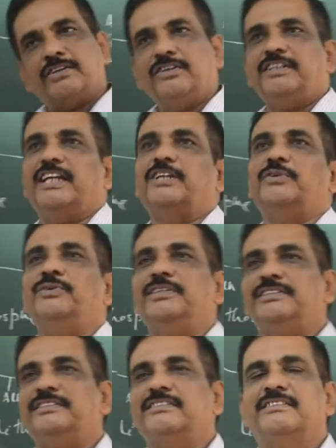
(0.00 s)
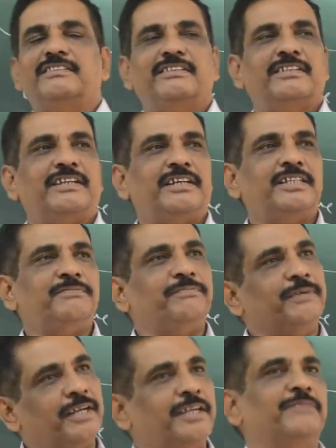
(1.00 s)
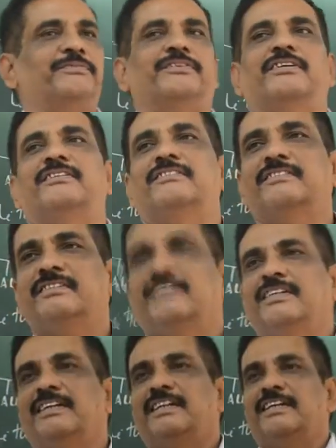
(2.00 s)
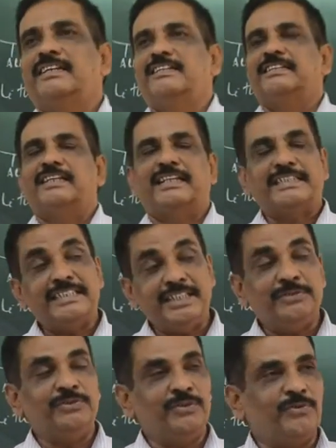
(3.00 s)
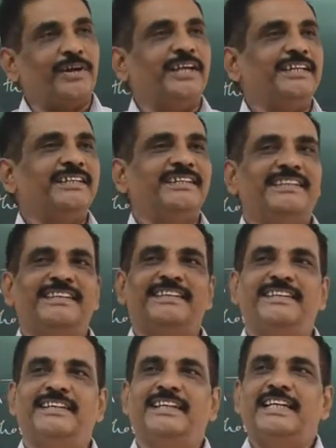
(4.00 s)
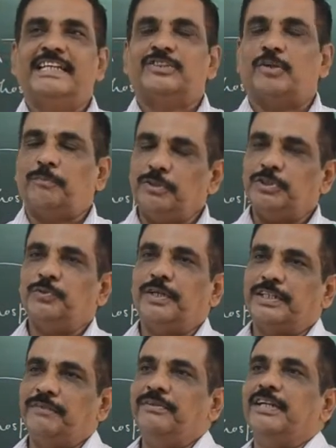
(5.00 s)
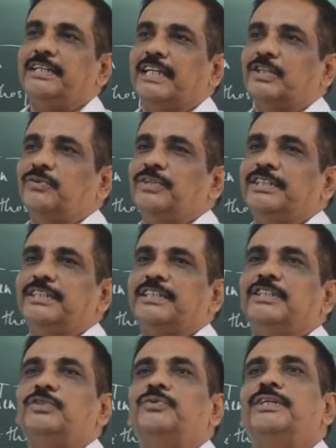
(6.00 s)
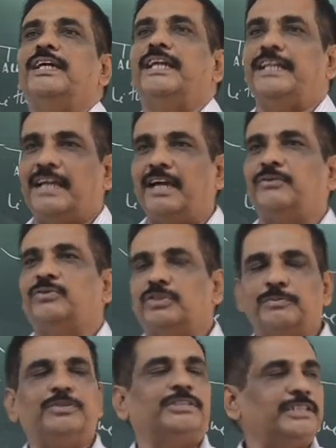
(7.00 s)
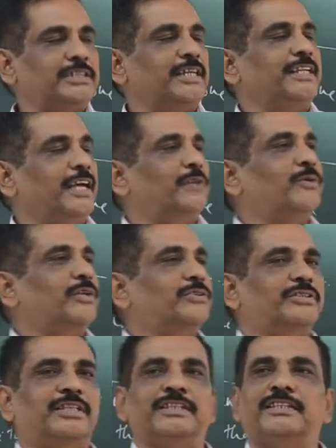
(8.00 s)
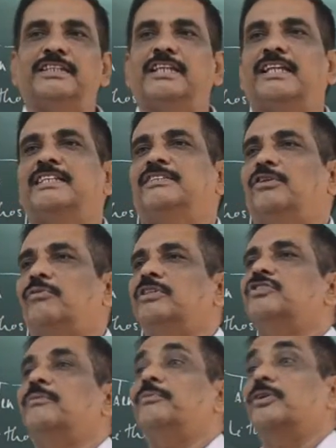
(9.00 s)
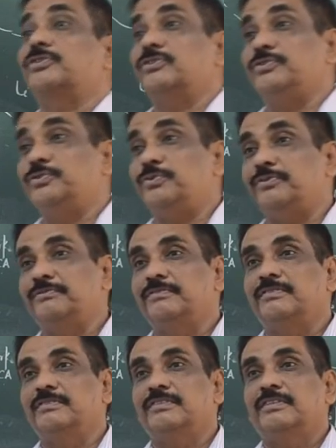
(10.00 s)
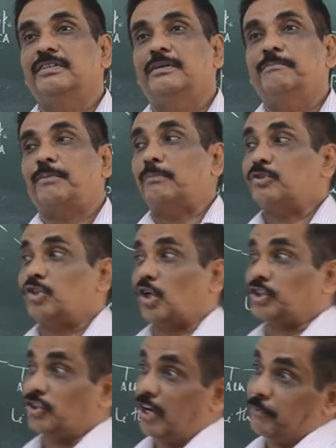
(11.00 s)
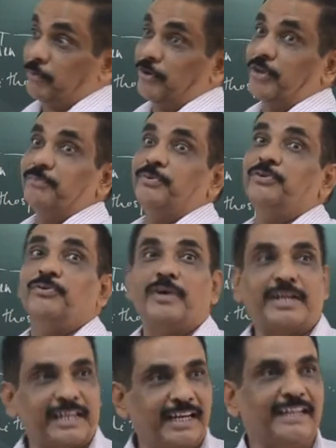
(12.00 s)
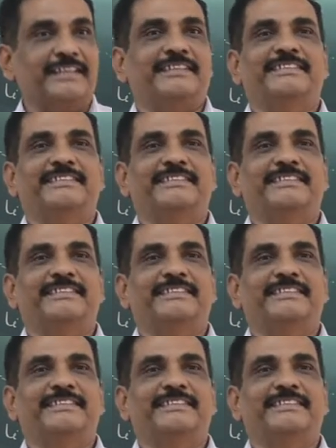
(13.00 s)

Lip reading: on tectonics, it is very difficult. The reason you know why? Suppose you are giving a tectonic setting to an area, suppose this area you are thinking that there was subduction. From structural point of view you are telling.